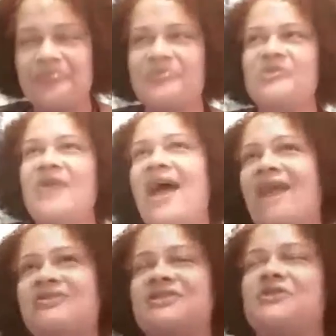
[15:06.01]
You
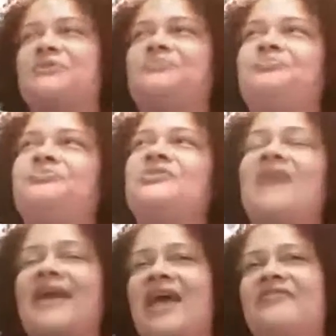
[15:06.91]
have to. You
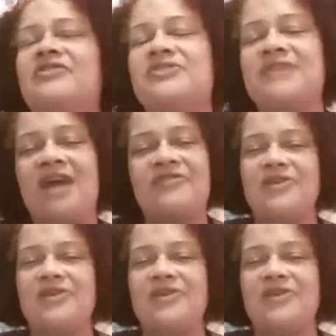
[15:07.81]
like having your stuff.